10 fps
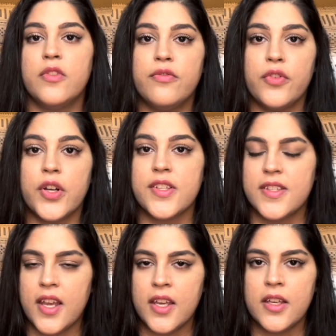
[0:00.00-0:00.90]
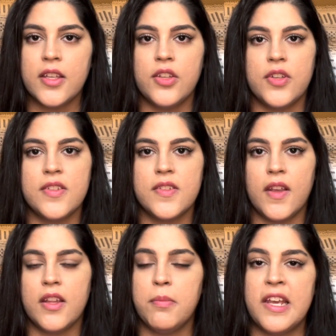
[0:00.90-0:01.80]
For psych, you can
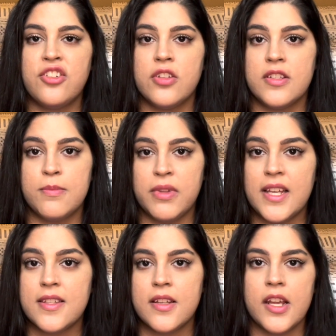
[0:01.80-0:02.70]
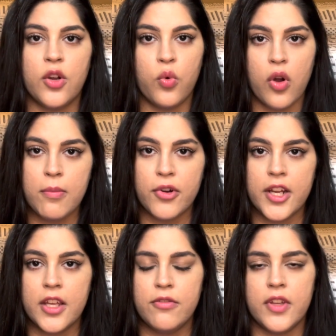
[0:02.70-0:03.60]
say the patient is pleasant and
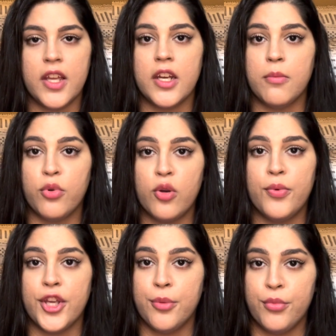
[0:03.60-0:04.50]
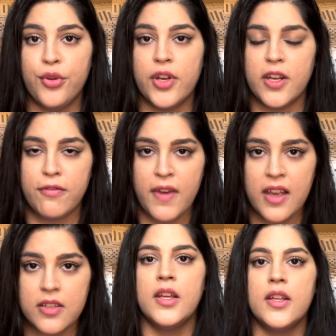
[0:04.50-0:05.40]
cooperative and appropriate mood and
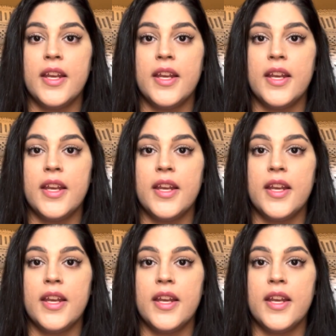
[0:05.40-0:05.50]
affect.